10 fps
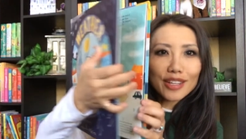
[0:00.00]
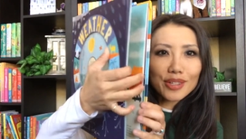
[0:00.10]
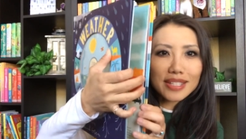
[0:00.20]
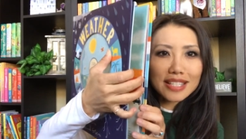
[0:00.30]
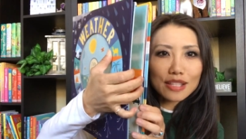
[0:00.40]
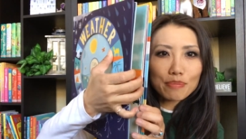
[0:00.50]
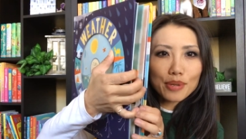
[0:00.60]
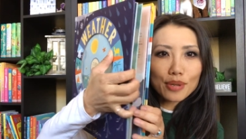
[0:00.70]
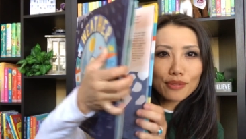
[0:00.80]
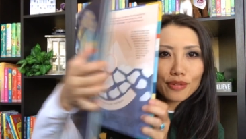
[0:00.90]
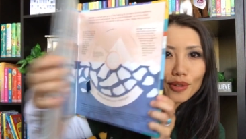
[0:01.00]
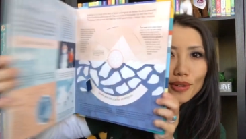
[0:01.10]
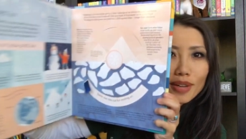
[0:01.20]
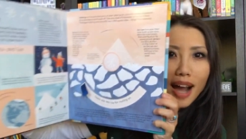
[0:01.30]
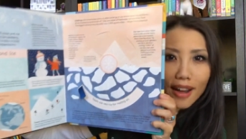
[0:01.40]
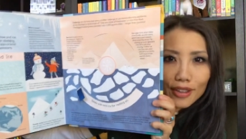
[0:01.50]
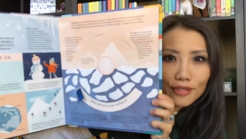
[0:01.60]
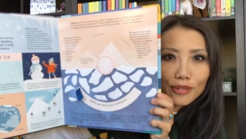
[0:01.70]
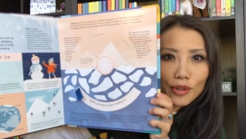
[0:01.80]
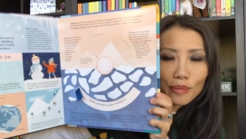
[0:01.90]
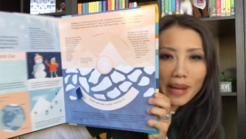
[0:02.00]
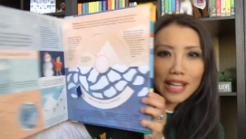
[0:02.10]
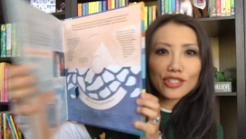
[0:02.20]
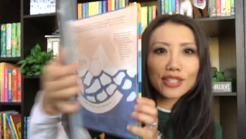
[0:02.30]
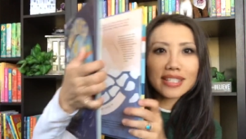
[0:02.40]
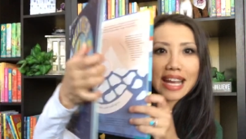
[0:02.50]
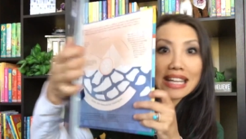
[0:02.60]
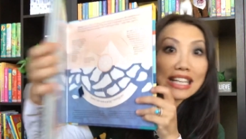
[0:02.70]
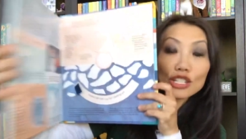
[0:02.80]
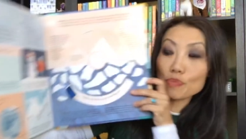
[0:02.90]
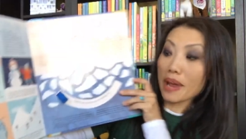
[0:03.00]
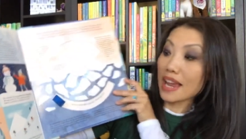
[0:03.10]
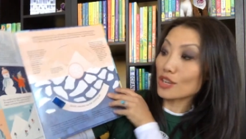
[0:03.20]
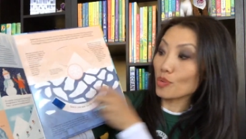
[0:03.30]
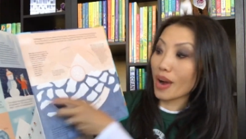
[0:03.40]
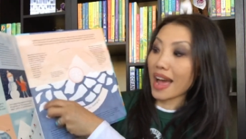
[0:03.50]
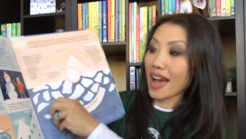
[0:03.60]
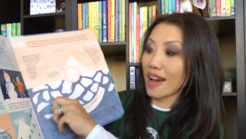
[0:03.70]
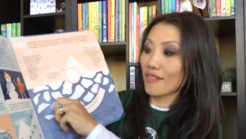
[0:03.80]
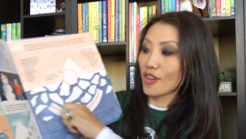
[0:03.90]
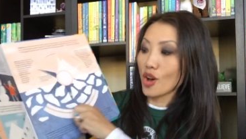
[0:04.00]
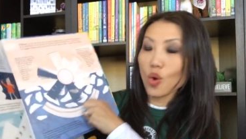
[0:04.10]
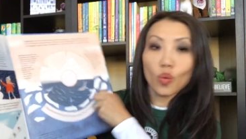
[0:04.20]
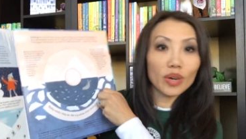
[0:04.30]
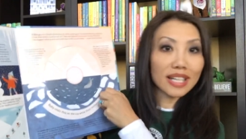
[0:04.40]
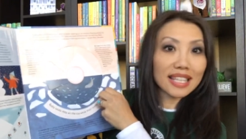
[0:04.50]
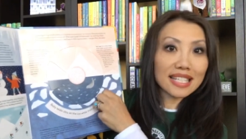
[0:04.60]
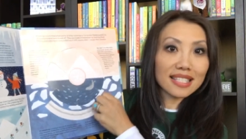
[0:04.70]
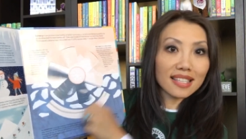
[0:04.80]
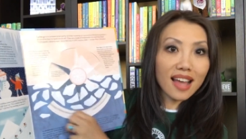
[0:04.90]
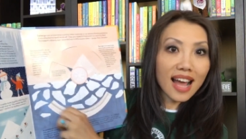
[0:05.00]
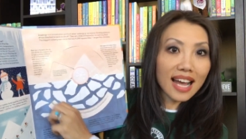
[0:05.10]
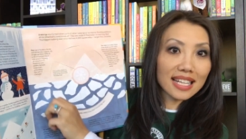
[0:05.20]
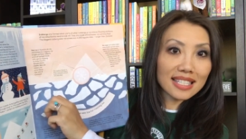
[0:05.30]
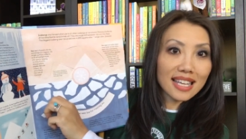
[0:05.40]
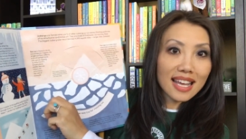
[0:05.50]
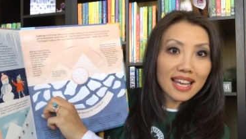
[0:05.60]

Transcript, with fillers: You can see the beautiful colorful pages and each page will have one of these slides